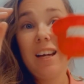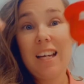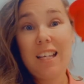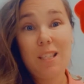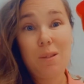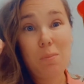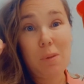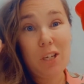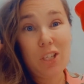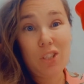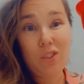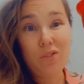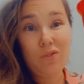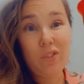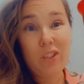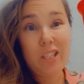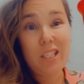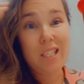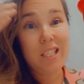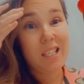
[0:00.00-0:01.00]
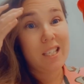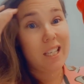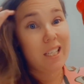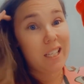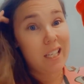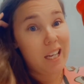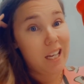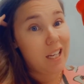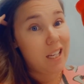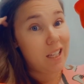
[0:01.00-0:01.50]
as much of this as I
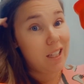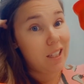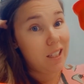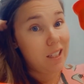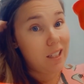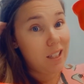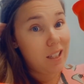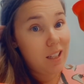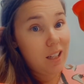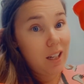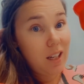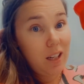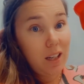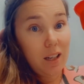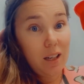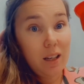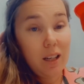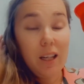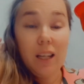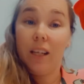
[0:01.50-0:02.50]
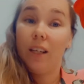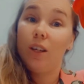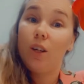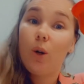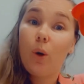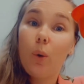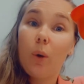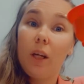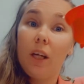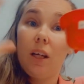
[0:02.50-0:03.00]
can in a
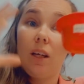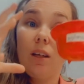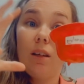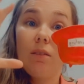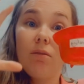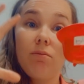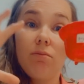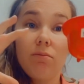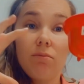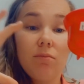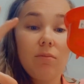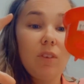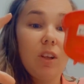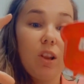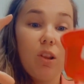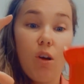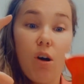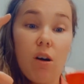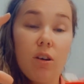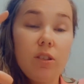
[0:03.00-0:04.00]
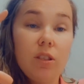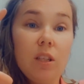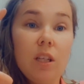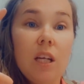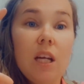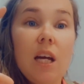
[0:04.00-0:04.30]
quick lot.